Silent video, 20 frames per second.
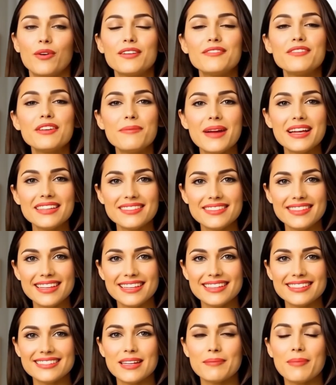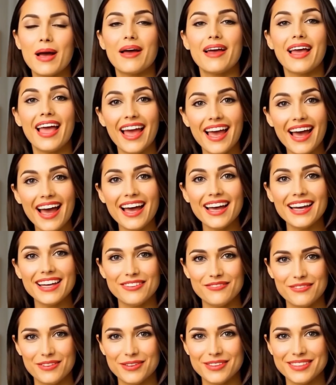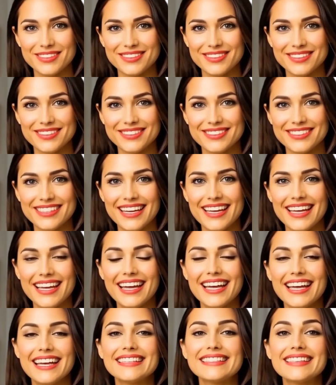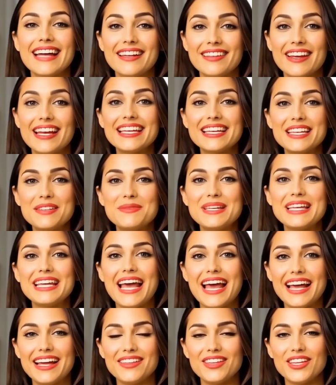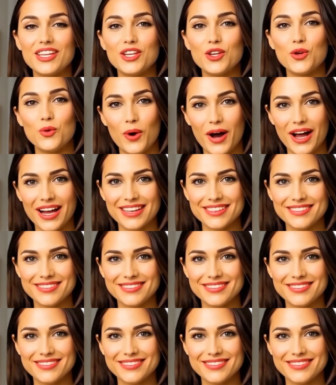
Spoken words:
One of the best things about AI influencers is that they can be anything you want.